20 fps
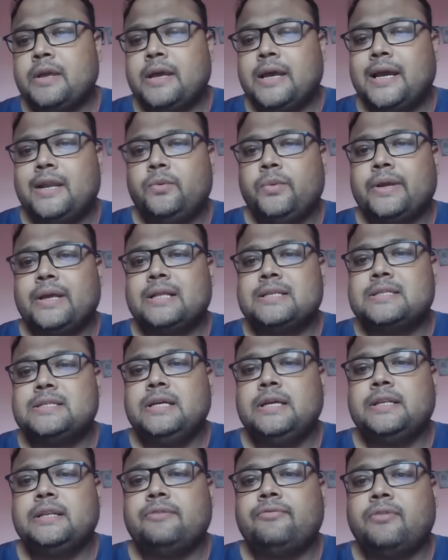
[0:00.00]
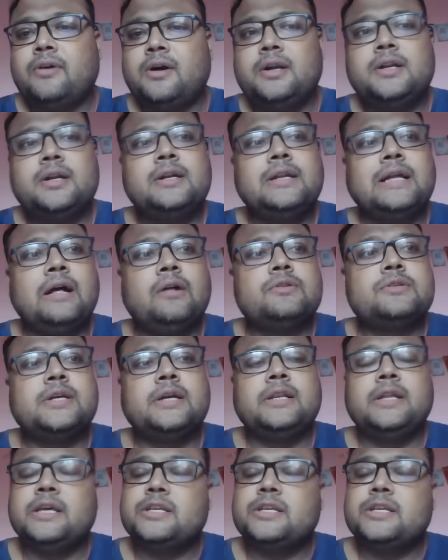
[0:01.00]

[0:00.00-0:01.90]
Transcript: And we can see the further downside